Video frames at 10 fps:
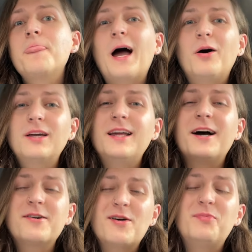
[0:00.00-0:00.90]
I'll get a
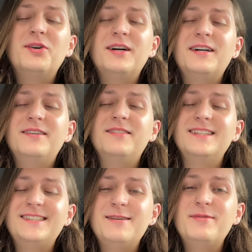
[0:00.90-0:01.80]
couple of
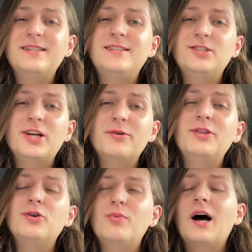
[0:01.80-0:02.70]
snippets to share with
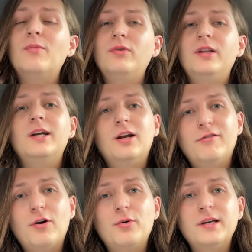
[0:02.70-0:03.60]
you, but I'm really going to
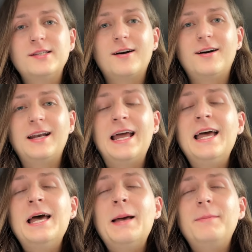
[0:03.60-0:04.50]
focus on
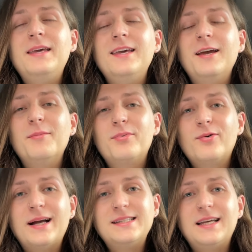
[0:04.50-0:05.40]
being
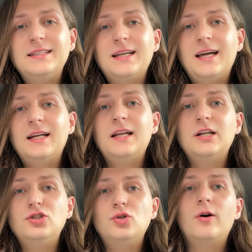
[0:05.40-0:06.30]
present and
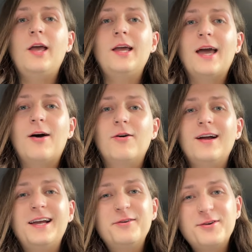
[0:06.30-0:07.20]
enjoying our
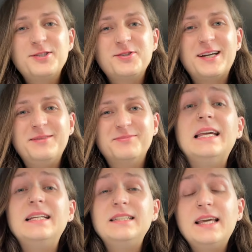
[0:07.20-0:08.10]
anniversary.
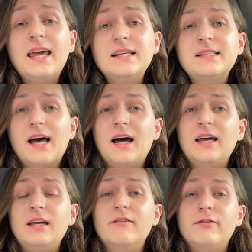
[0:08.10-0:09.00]
In case
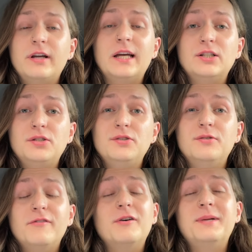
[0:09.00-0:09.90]
I forget to
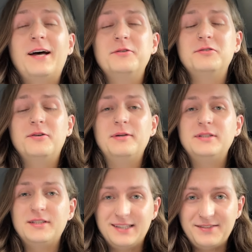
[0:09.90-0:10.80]
film an outro
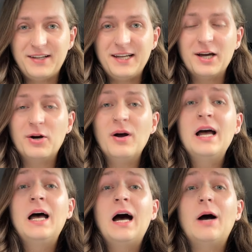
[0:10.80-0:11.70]
to this video,
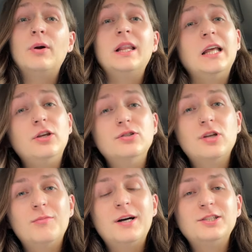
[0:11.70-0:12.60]
I want to thank you
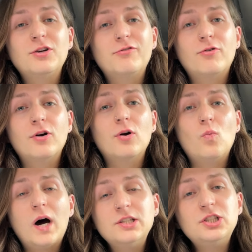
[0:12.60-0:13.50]
so much for
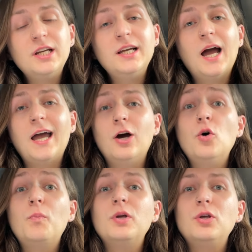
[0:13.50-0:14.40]
watching. I
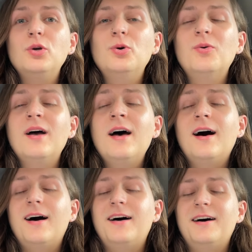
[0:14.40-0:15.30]
hope you
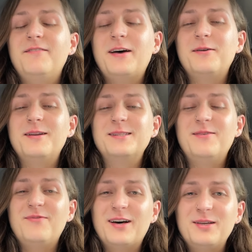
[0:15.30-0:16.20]
found
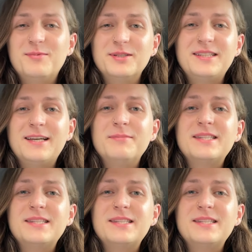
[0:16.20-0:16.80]
some valuable tips